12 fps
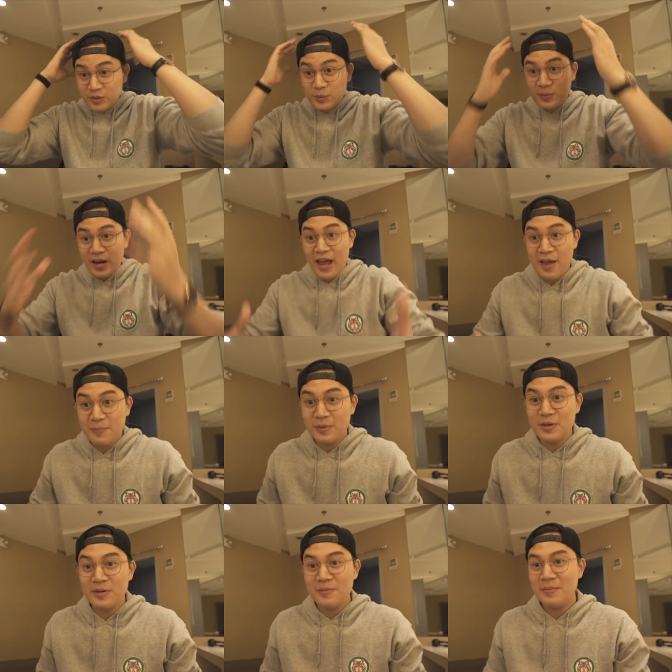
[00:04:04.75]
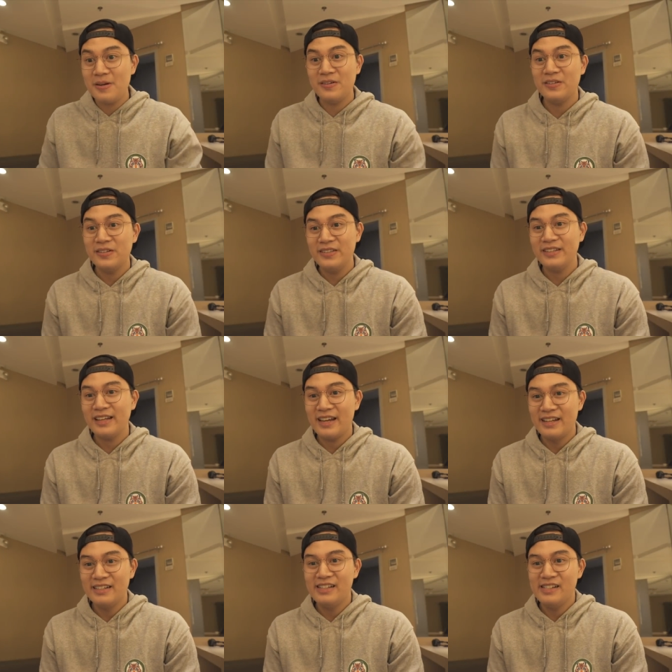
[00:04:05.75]
super hyper, pero yun
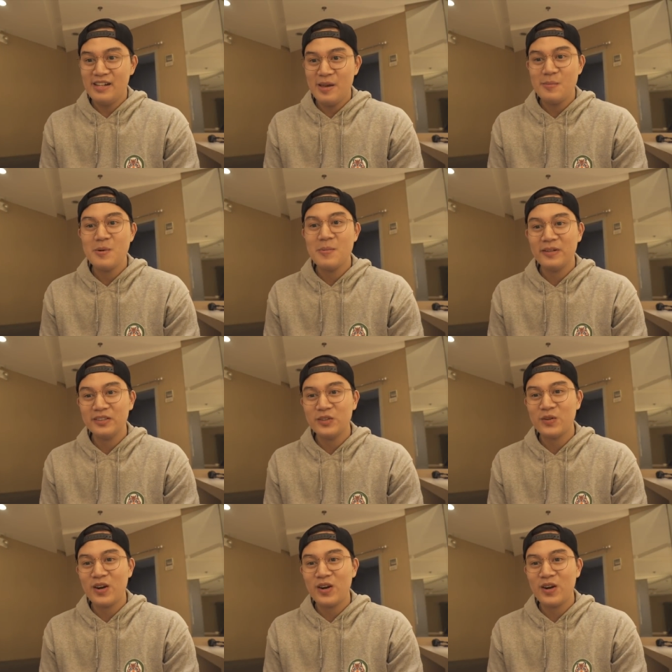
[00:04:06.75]
nga, uh, I'm about to